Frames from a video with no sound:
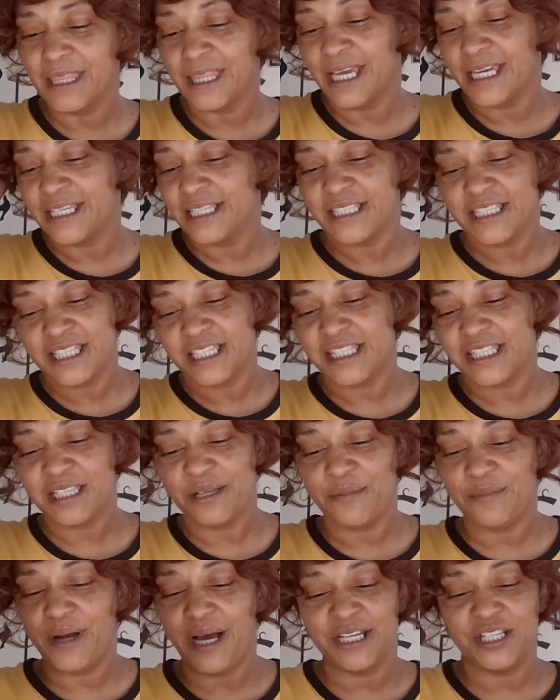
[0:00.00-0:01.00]
that is just
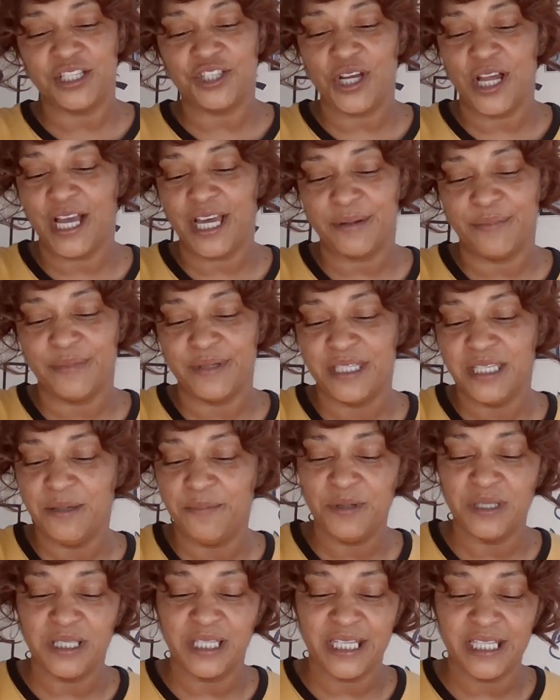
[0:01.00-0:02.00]
somebody trying to
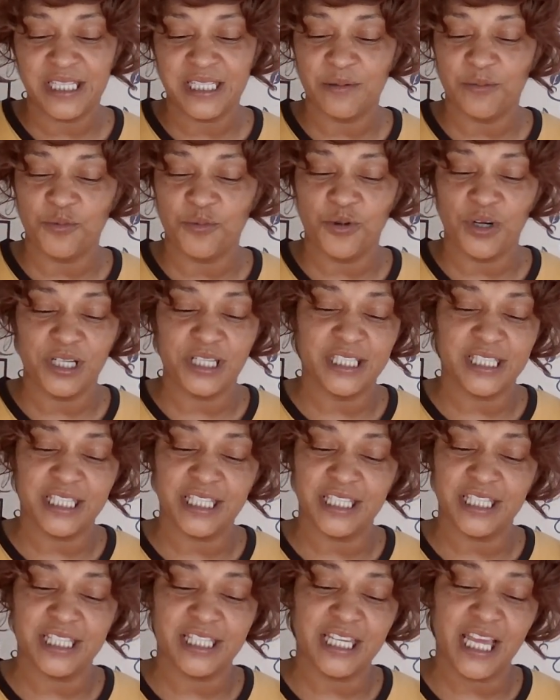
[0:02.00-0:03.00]
manipulate someone
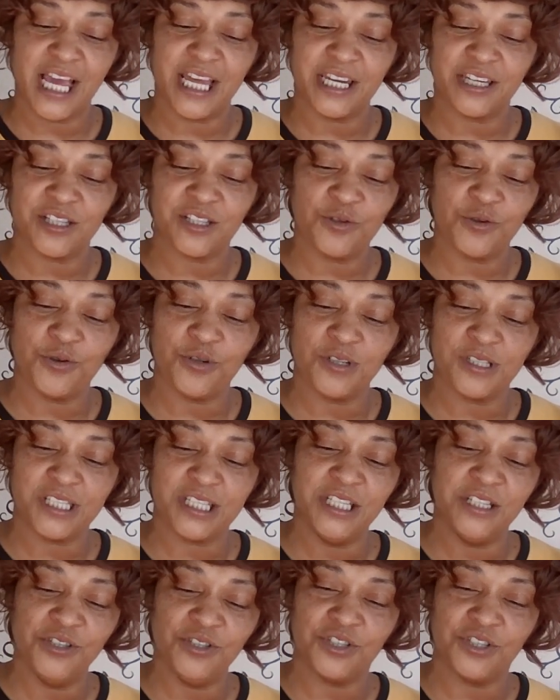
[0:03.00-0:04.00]
into this nine of swords
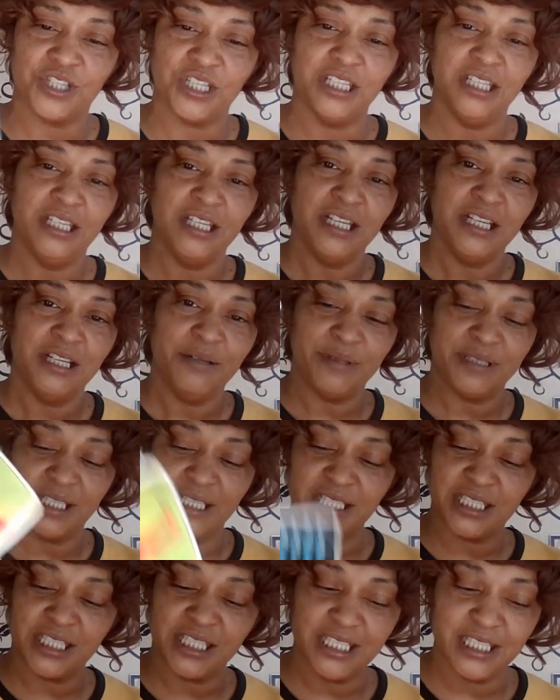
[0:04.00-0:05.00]
energy. But
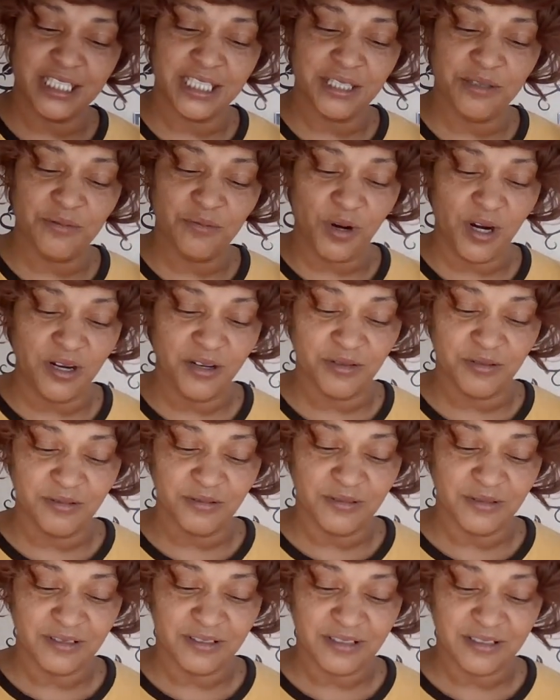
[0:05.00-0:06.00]
that shit didn't
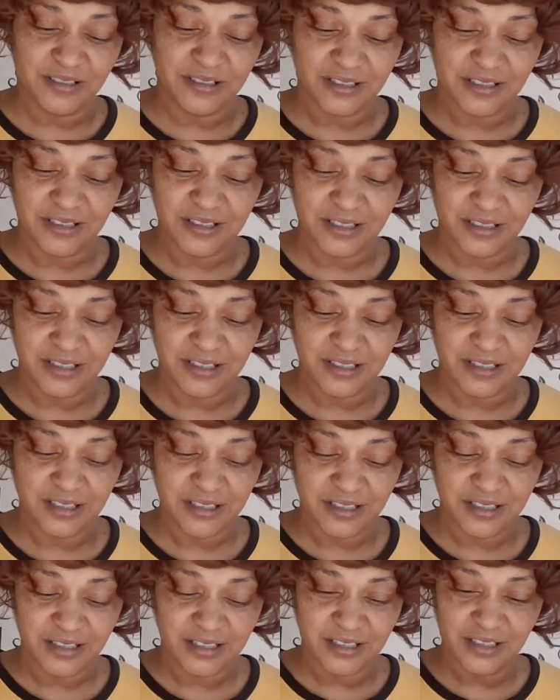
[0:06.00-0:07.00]
work.
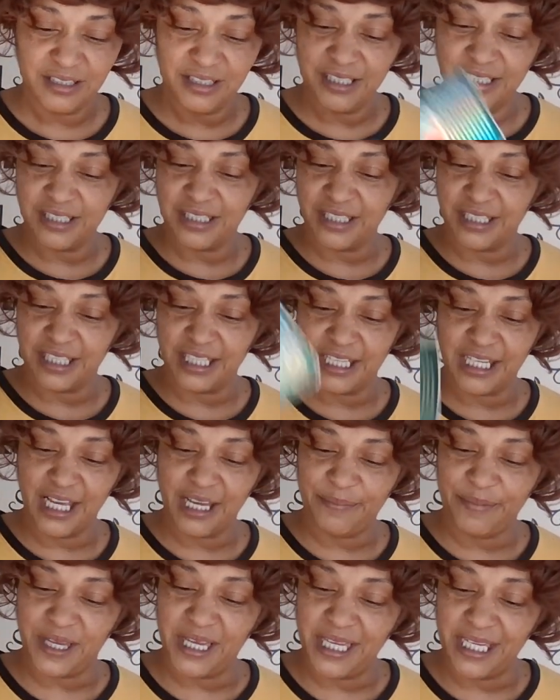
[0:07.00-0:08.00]
Listen, they
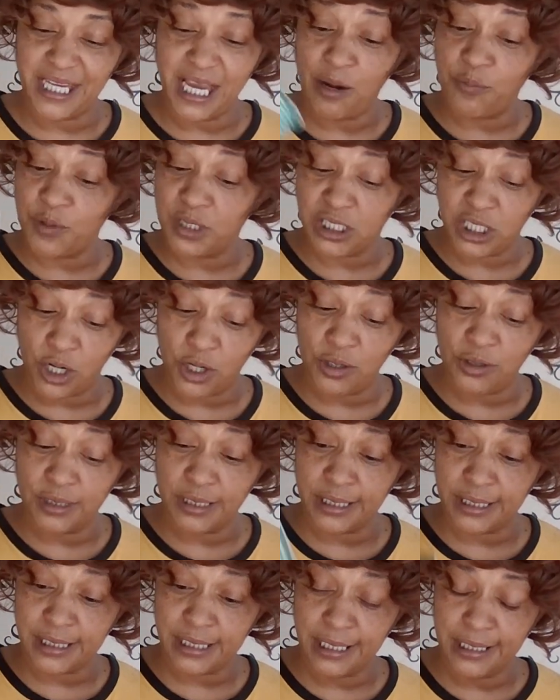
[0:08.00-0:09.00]
got they got
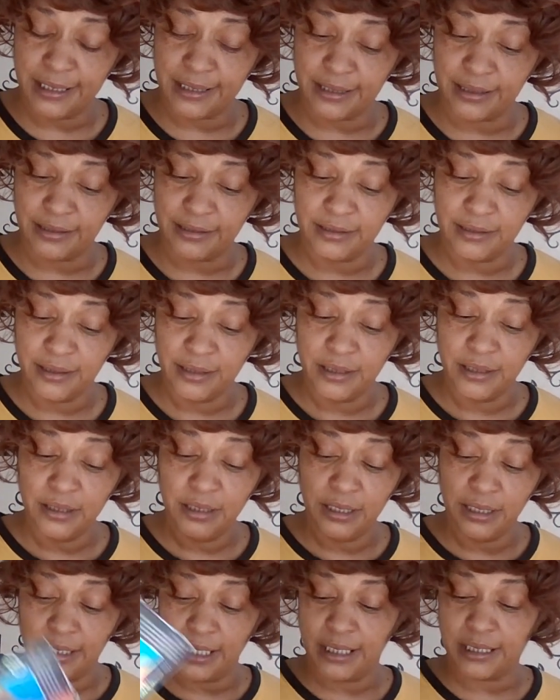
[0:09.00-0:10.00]
returned to sender.
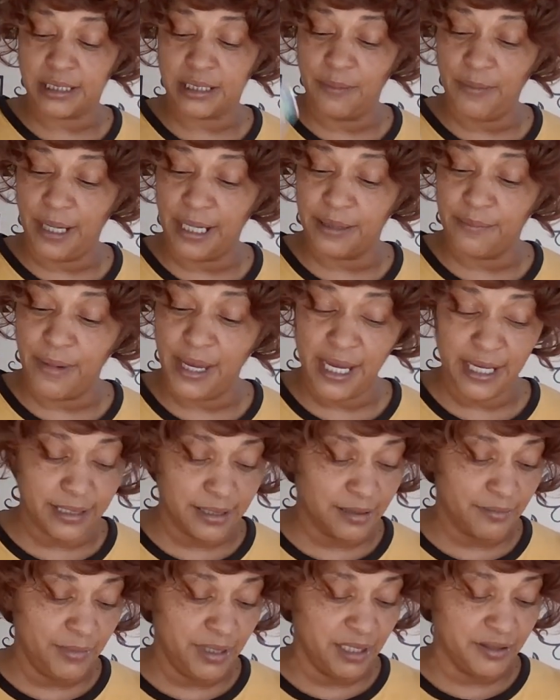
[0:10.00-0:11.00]
And that's somebody
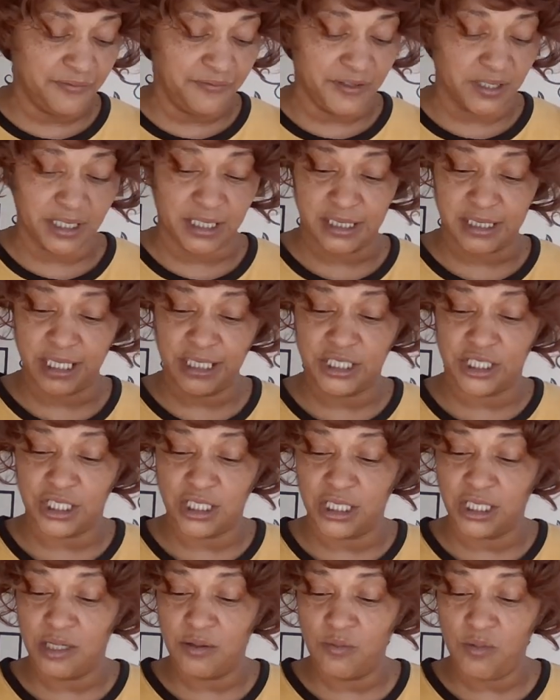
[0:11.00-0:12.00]
mad at a motherfucker because they
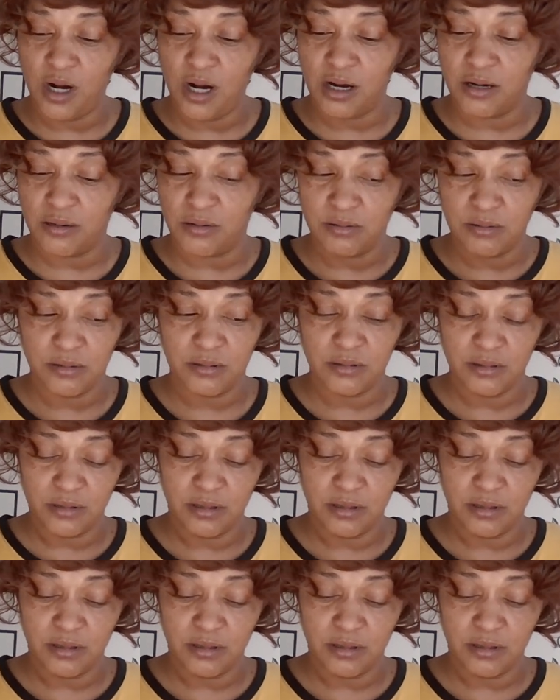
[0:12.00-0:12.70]
shit didn't work.